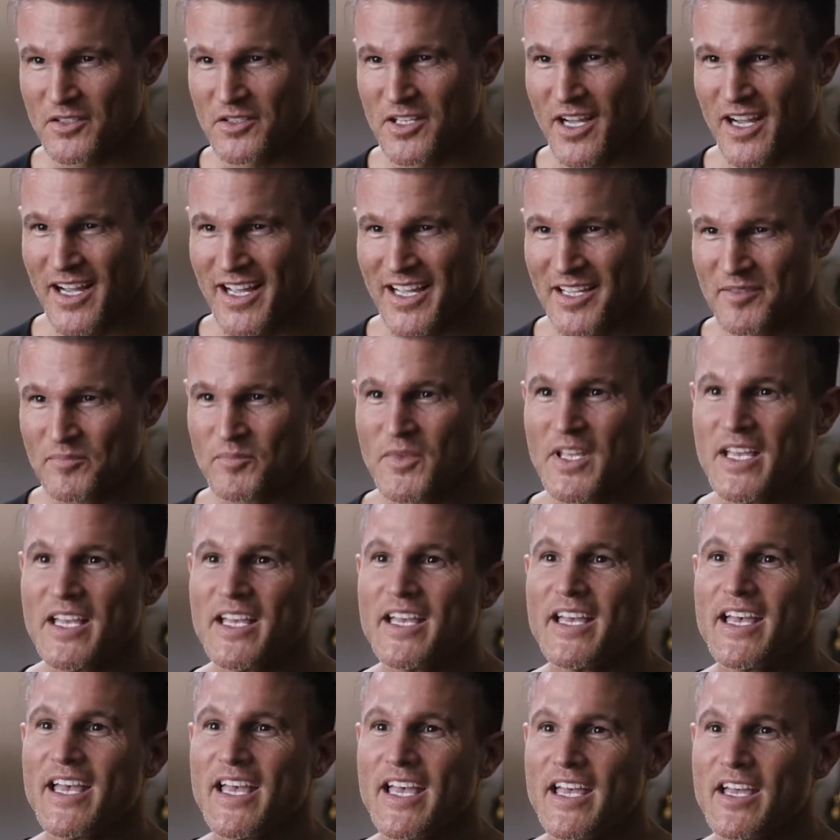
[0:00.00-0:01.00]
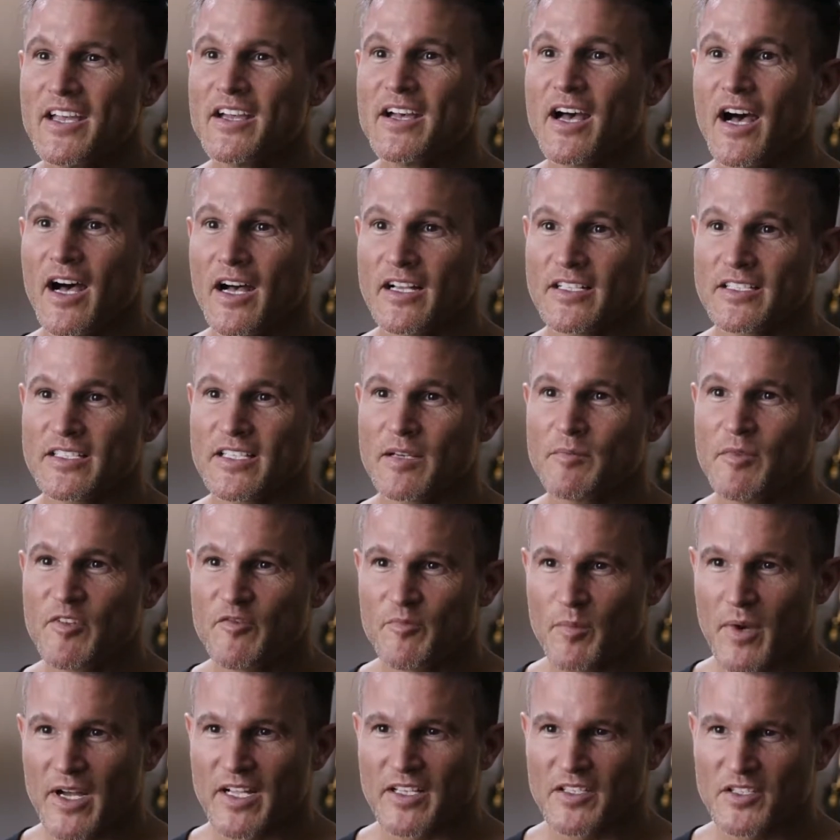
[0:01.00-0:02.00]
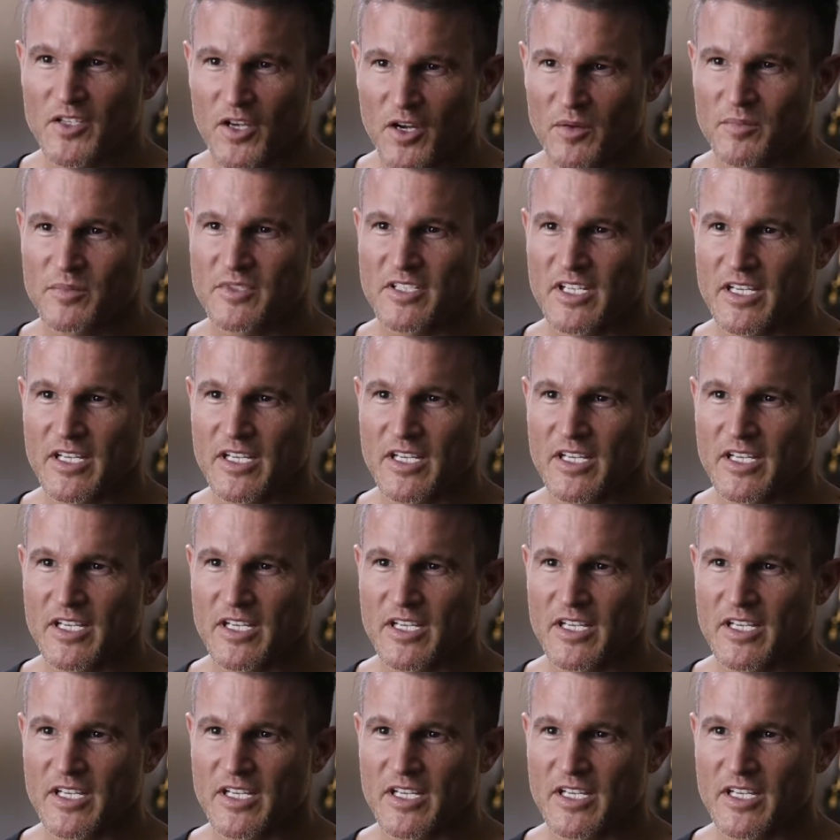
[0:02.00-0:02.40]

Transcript: diet, here are some of my top